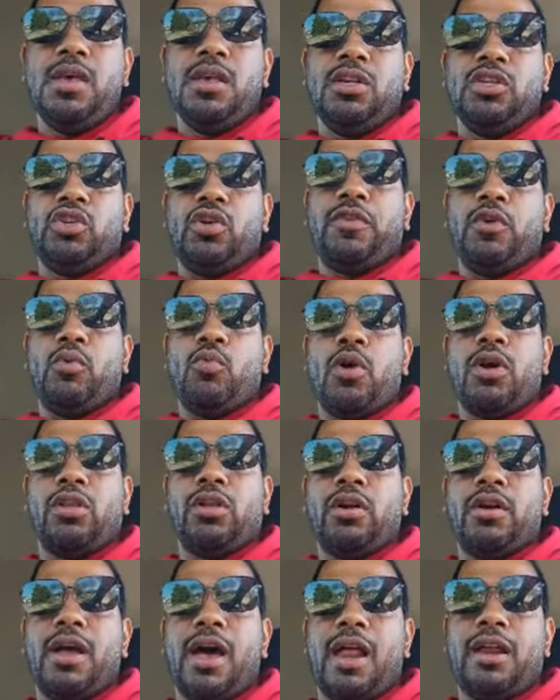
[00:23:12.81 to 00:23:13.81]
So if you want to
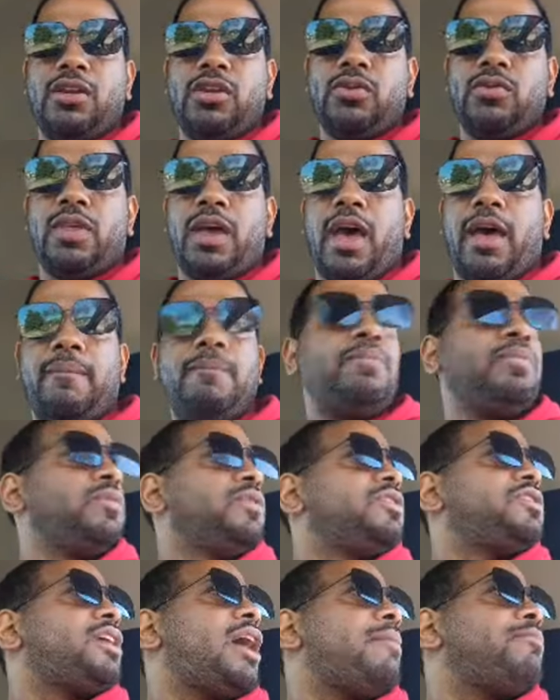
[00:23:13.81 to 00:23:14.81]
learn how to do that,
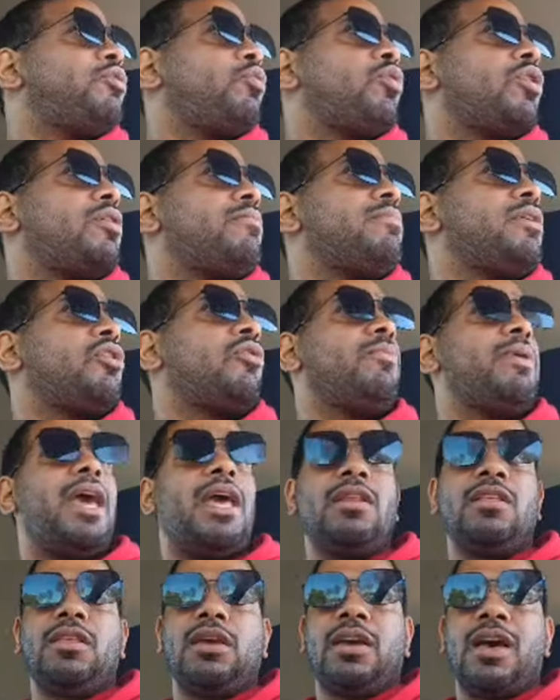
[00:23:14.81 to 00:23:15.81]
type the word middleman
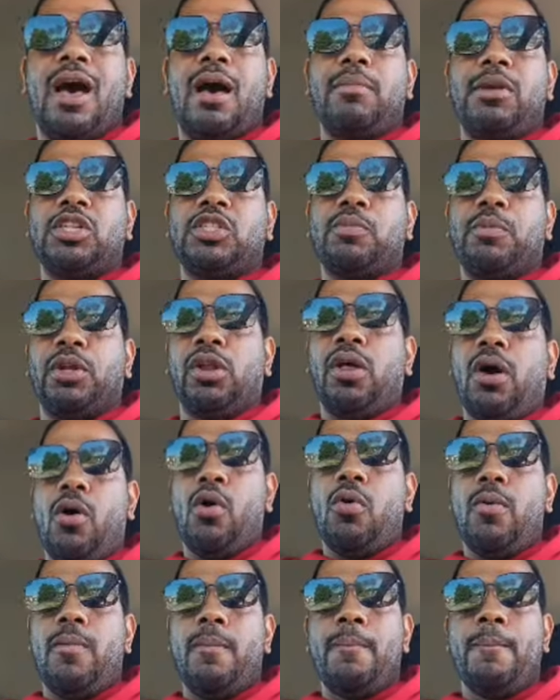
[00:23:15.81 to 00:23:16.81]
in the comments
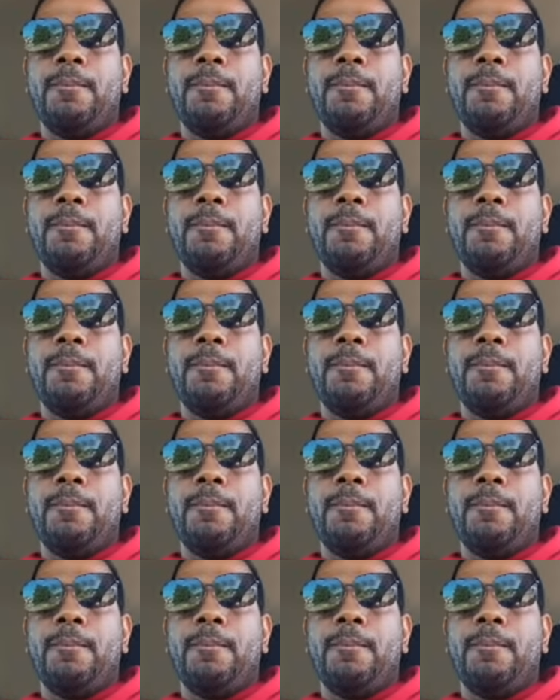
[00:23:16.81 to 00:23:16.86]
below.